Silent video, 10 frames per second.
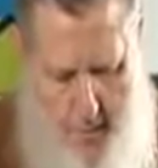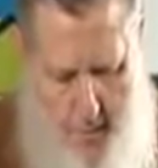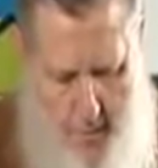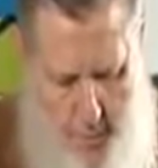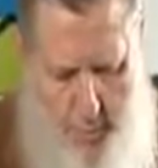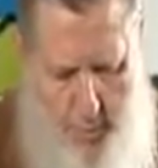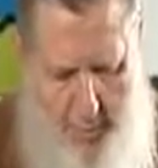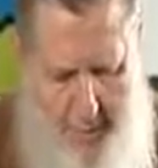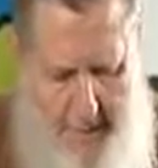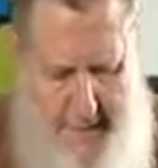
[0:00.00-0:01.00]
We move
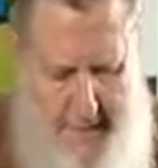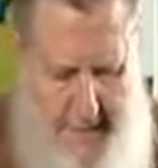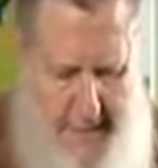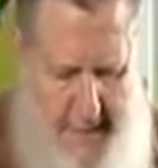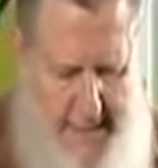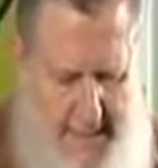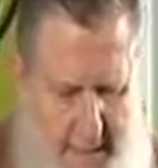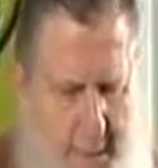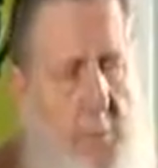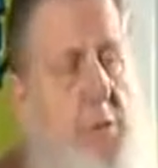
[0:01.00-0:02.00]
then to the next
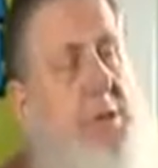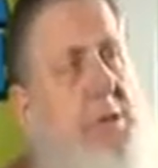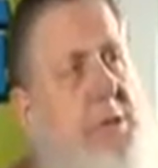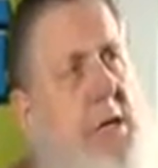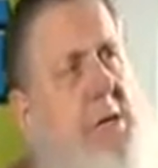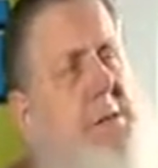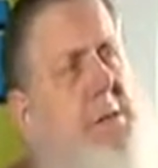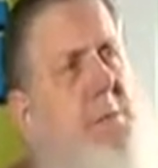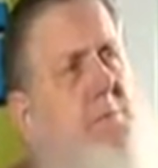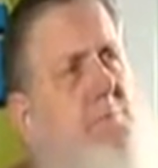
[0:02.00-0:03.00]
area. We
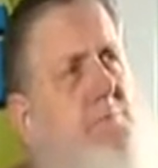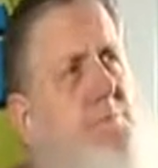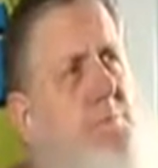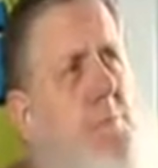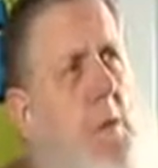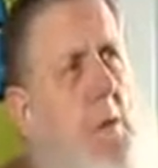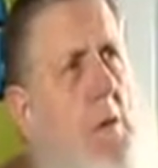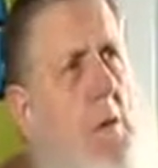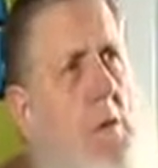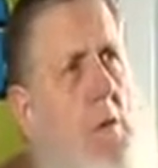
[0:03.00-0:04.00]
discuss
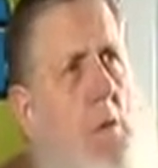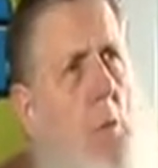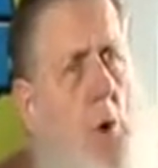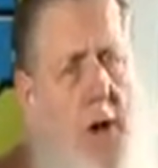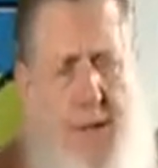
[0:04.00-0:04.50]
what it